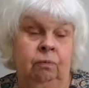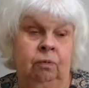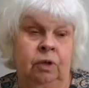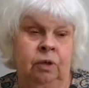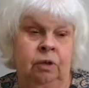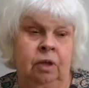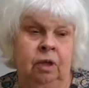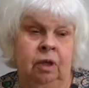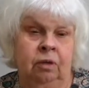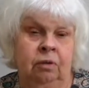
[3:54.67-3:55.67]
with
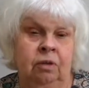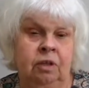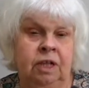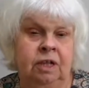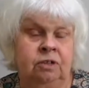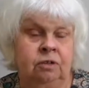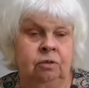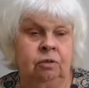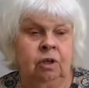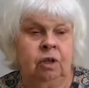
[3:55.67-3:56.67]
the need
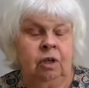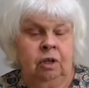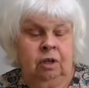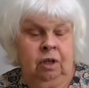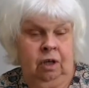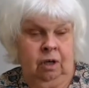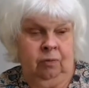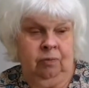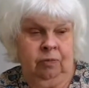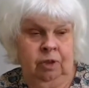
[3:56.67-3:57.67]
to
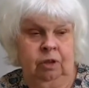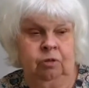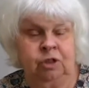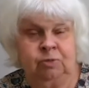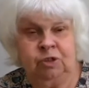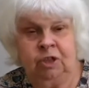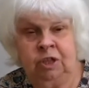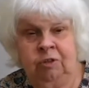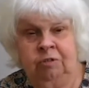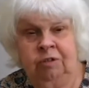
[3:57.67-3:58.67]
grease
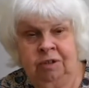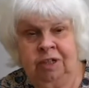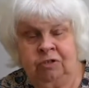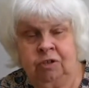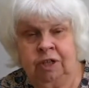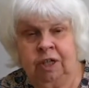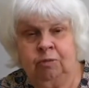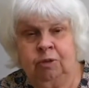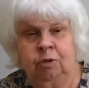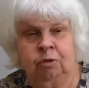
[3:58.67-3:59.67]
machinery, literally
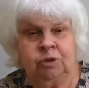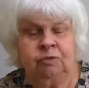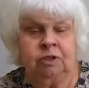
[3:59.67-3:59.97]
keep the oars of